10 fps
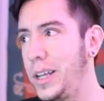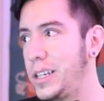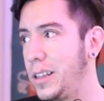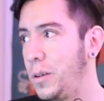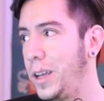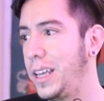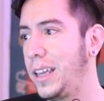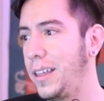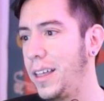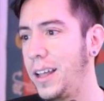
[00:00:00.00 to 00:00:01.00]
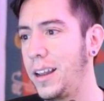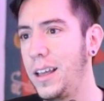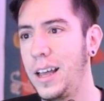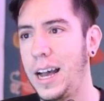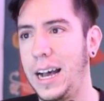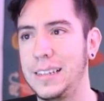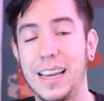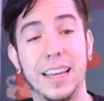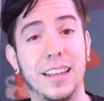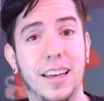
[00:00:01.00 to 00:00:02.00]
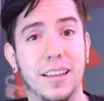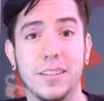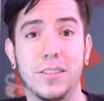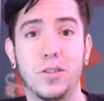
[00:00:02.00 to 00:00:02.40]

page in the wiki that has ideas.